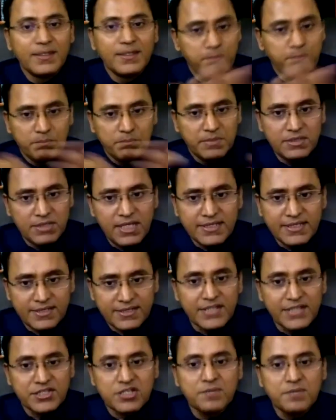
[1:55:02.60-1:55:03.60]
It takes
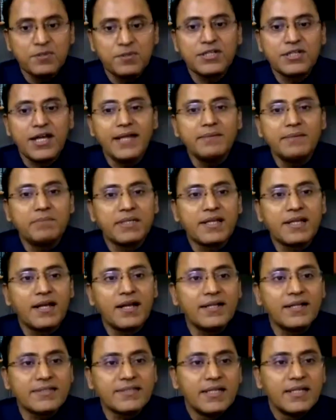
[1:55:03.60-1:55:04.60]
considerable time
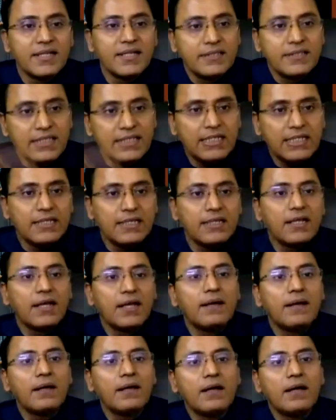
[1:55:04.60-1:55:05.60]
because the
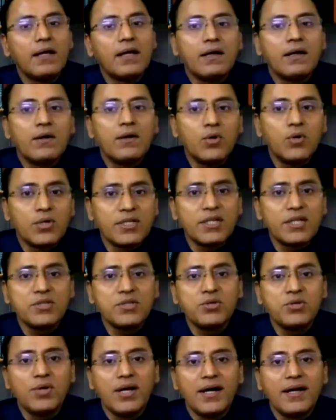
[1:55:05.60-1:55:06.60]
uh, older you
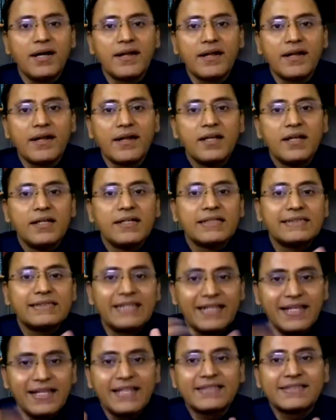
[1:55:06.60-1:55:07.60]
are, the
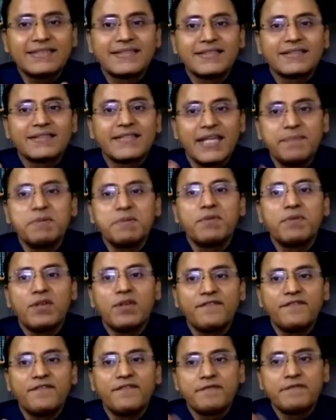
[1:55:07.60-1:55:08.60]
less capable of
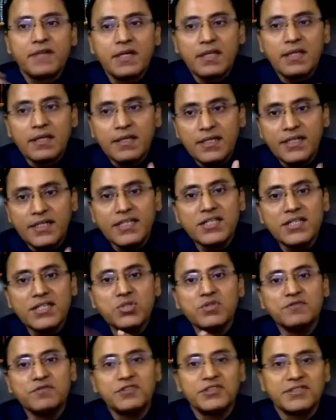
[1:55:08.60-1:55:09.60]
uh, learning new
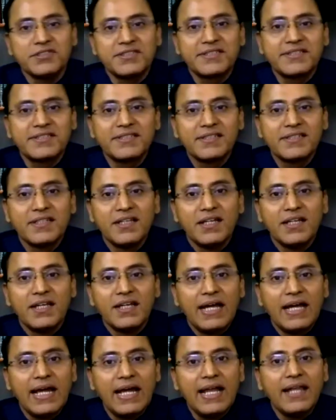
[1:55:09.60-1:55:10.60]
words.
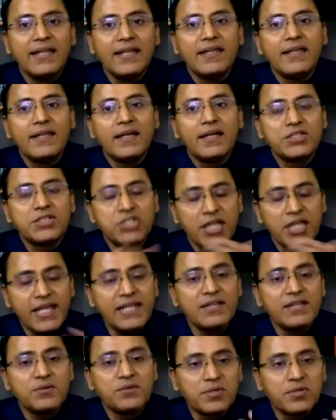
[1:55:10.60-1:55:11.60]
And a child
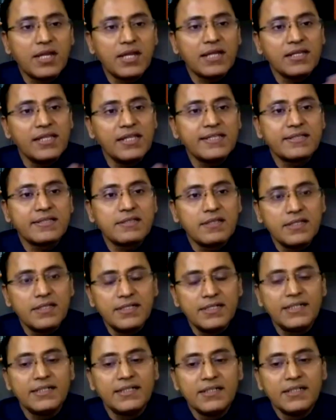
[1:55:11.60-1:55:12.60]
could at least
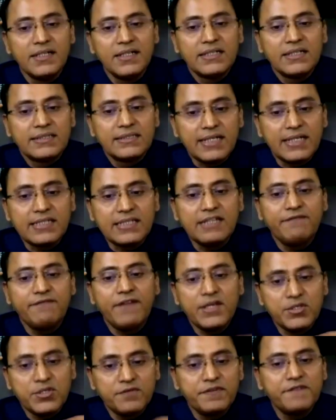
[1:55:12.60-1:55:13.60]
learn 35
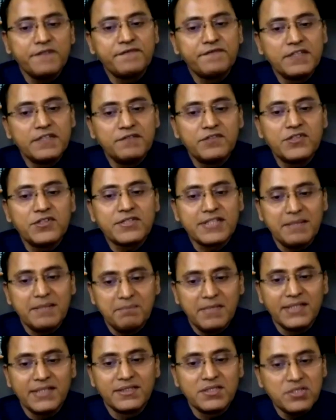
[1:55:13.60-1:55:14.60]
to 50 words a
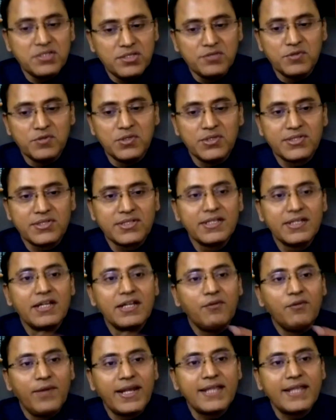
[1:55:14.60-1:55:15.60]
month, new words,
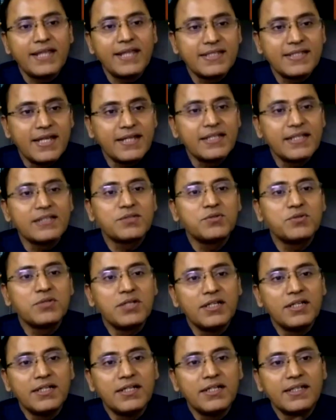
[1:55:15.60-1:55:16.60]
whereas an adult could
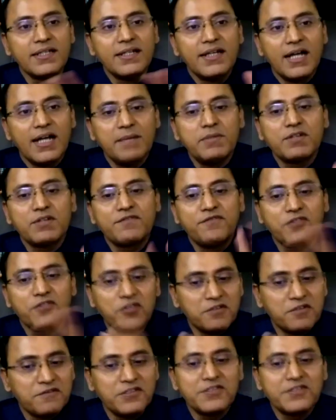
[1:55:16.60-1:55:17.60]
learn about four
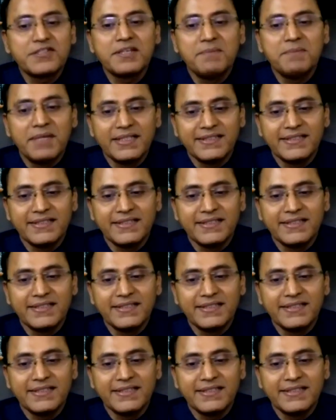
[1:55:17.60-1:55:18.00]
words a month.